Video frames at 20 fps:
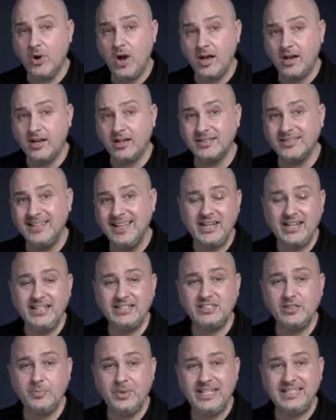product that
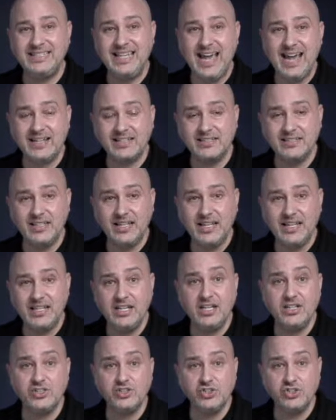needs to be taxed in
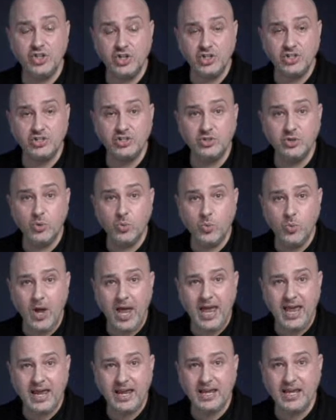a certain
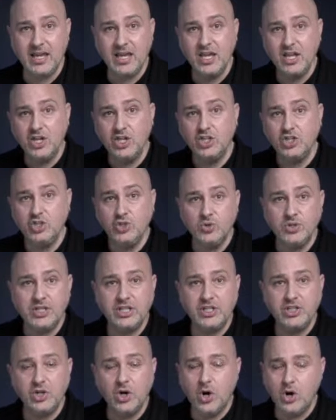way. You
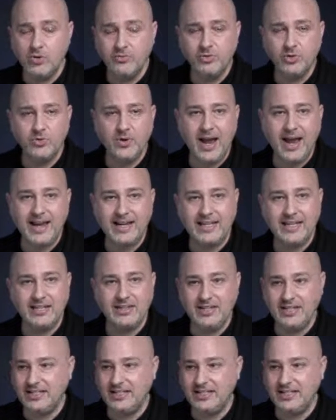can override